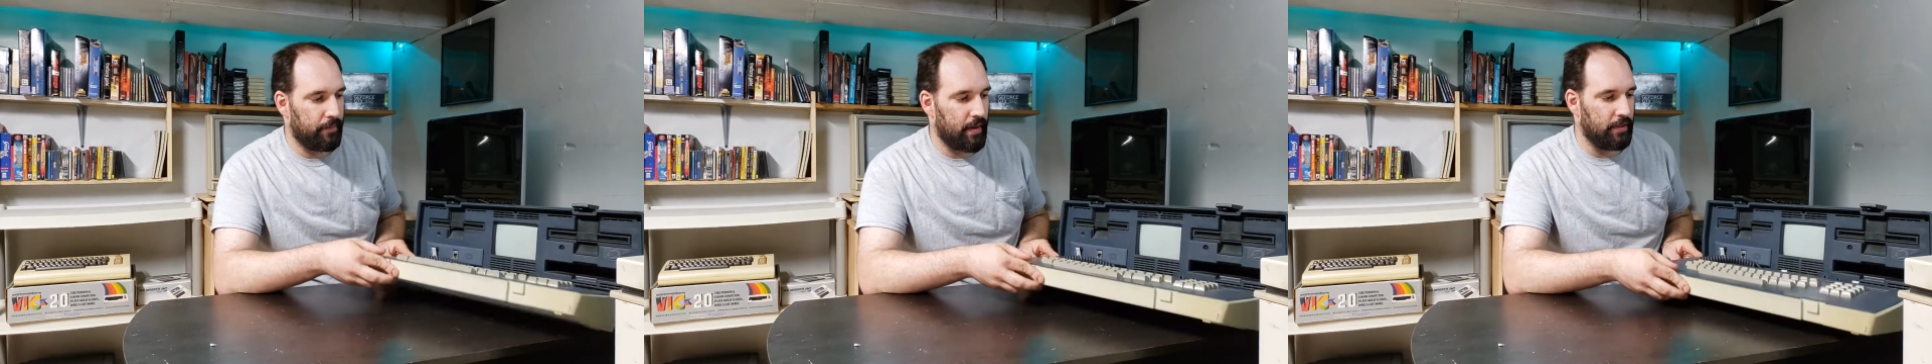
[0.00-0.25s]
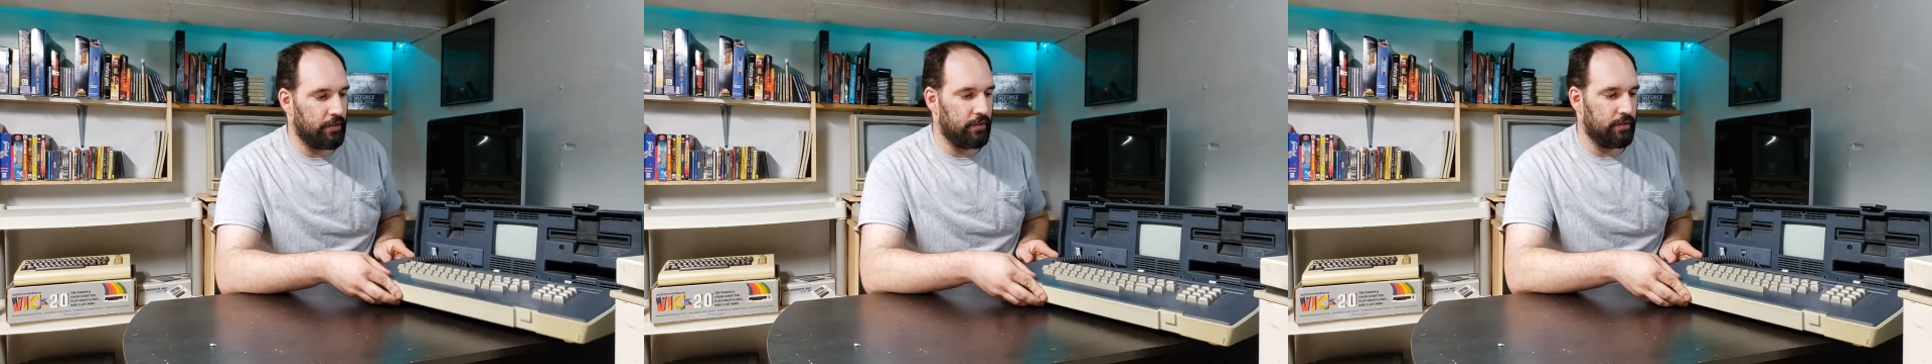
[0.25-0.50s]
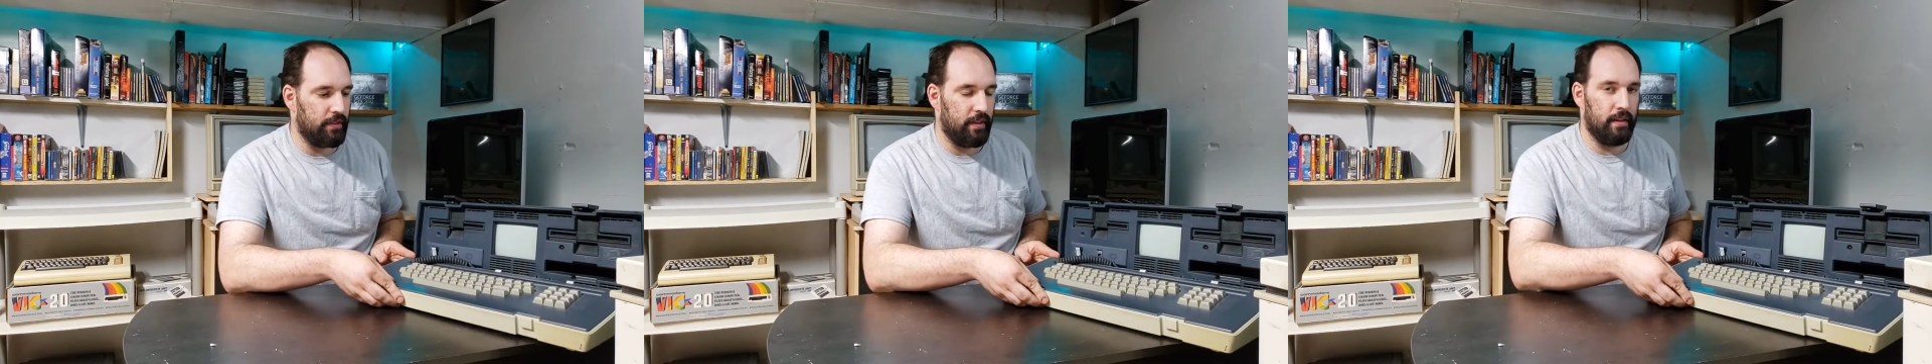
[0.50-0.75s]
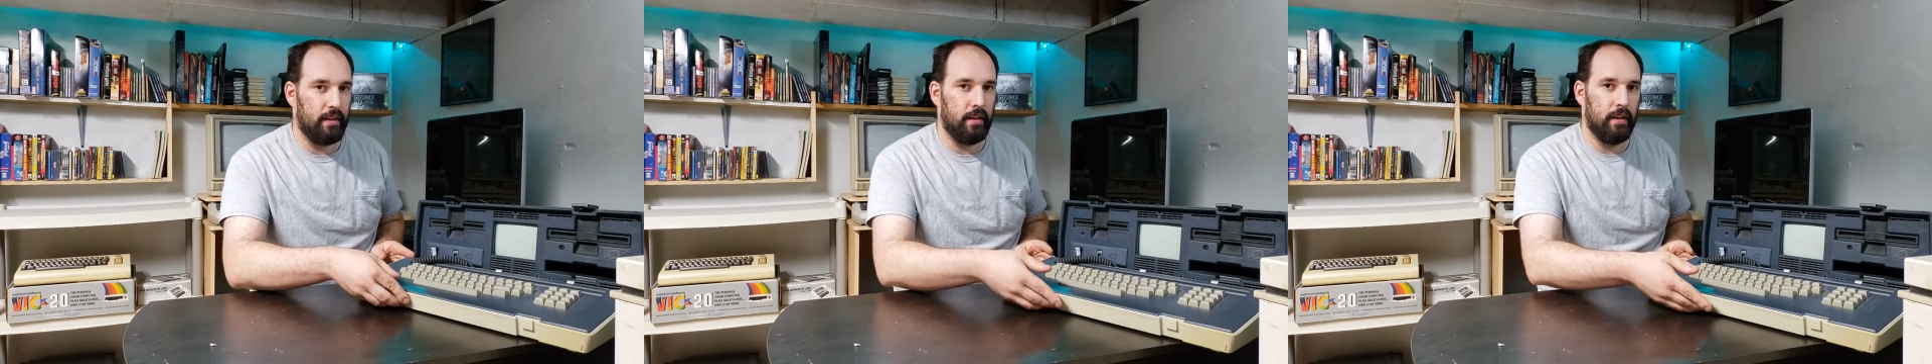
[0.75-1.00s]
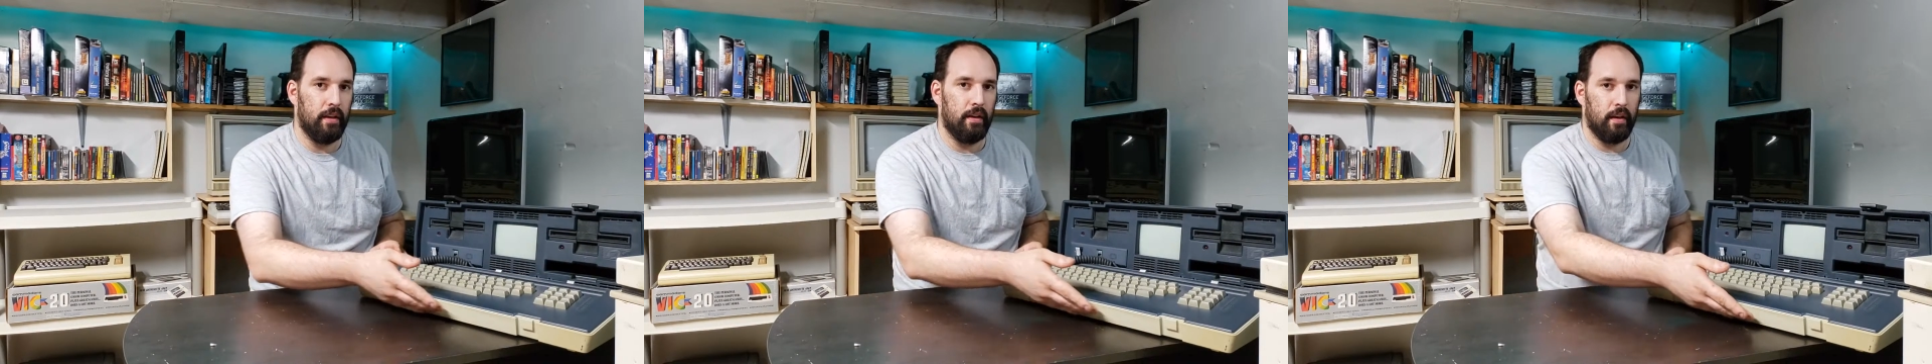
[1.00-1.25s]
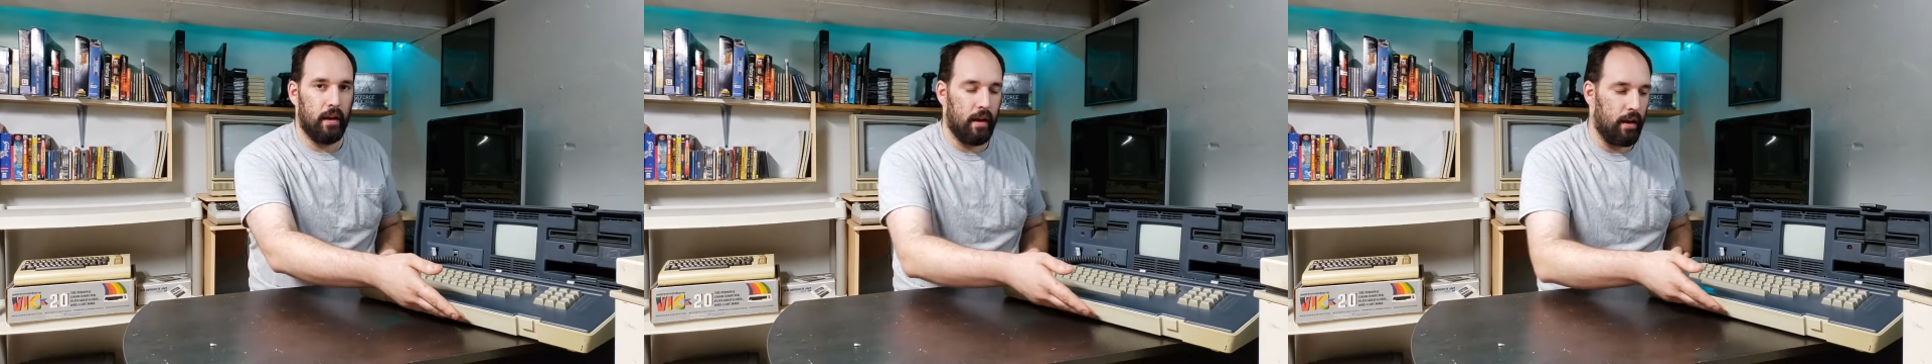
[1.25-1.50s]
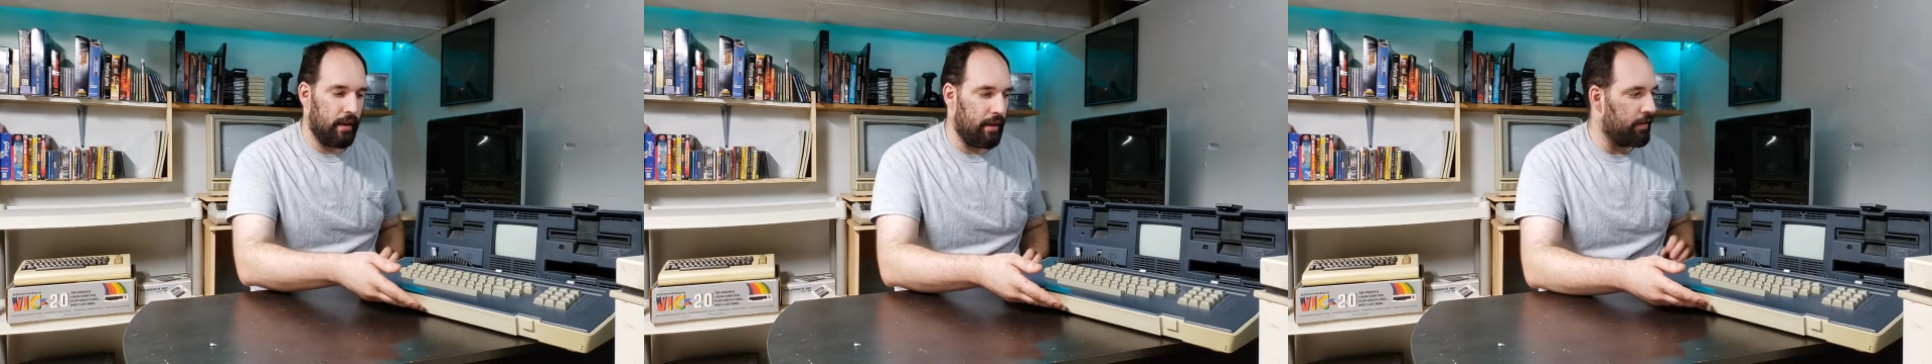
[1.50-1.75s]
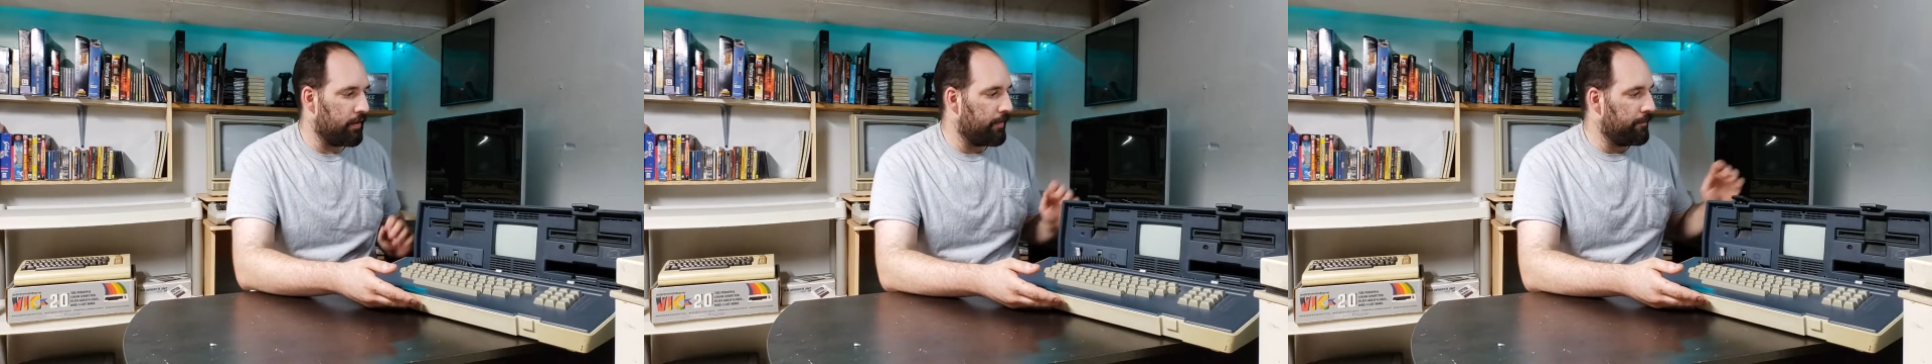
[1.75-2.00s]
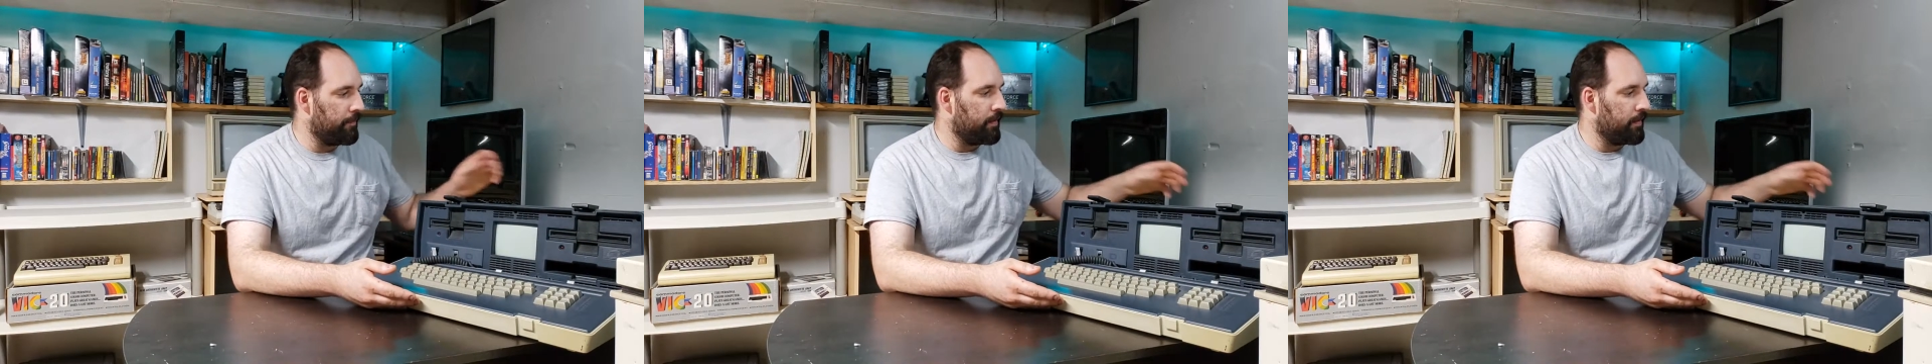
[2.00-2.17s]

as you can see here.